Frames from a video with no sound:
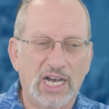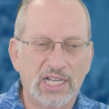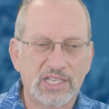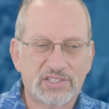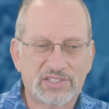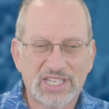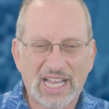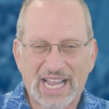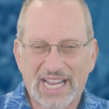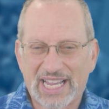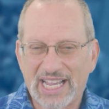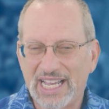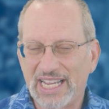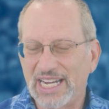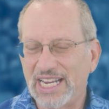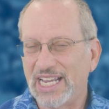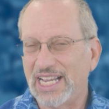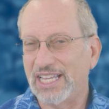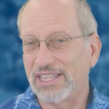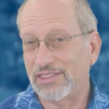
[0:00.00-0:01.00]
Zach
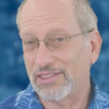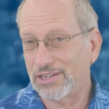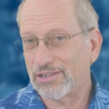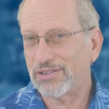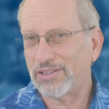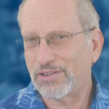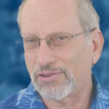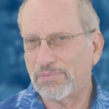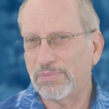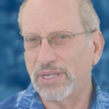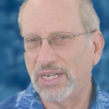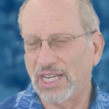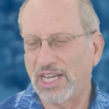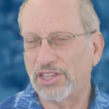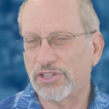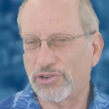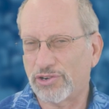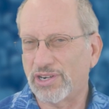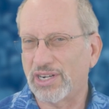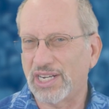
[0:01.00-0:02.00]
Edey, and there have been
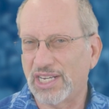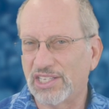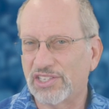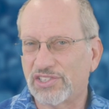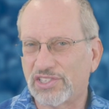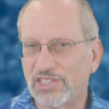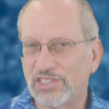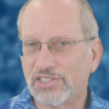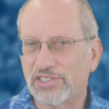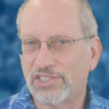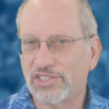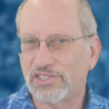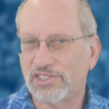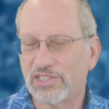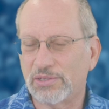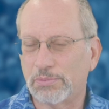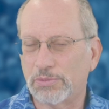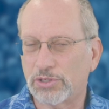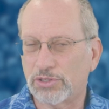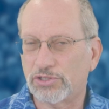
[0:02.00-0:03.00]
other instances
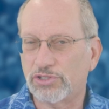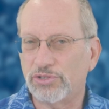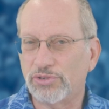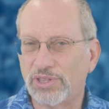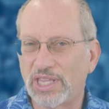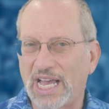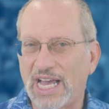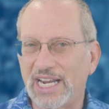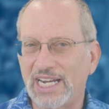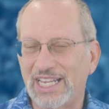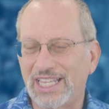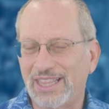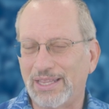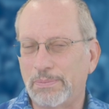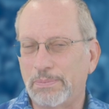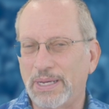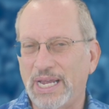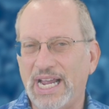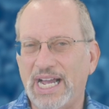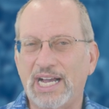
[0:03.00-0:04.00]
similar to that in the
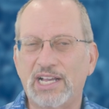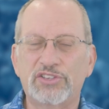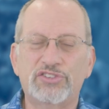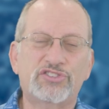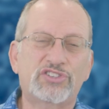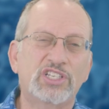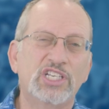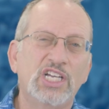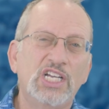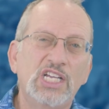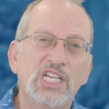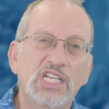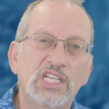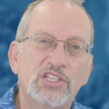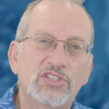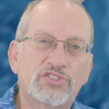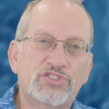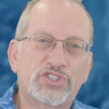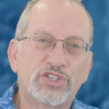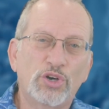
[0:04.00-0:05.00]
past.
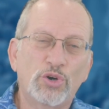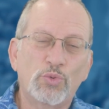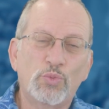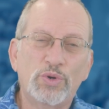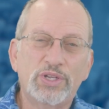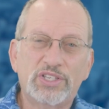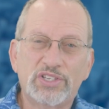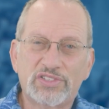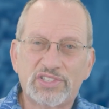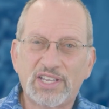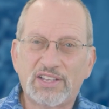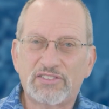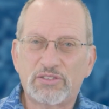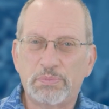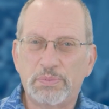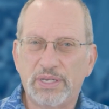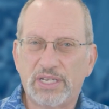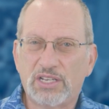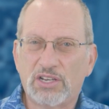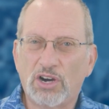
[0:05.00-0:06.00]
So we just have to
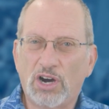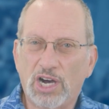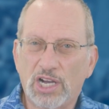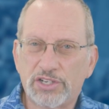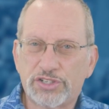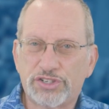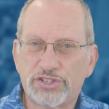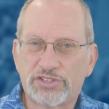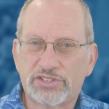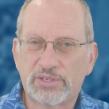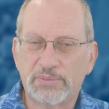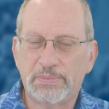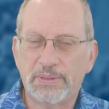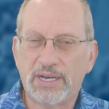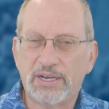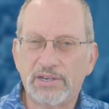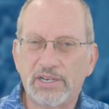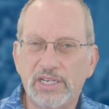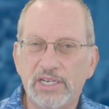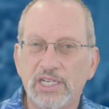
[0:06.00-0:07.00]
be cautious
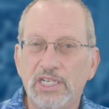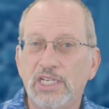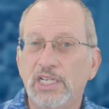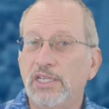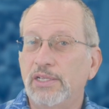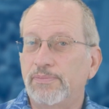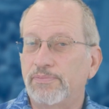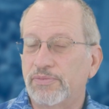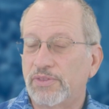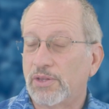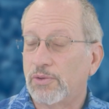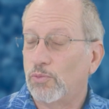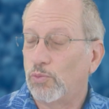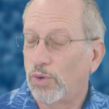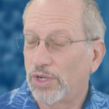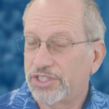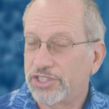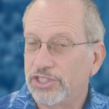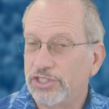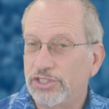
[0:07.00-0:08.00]
about it.
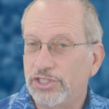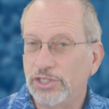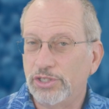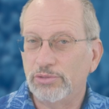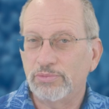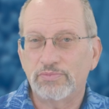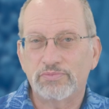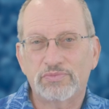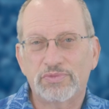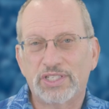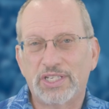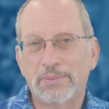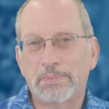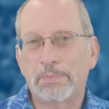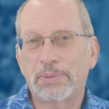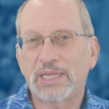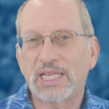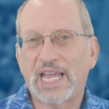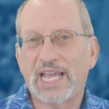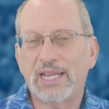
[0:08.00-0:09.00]
What do? You
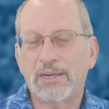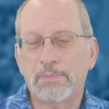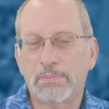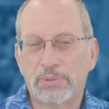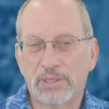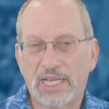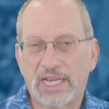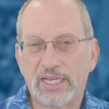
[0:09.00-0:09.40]
plan.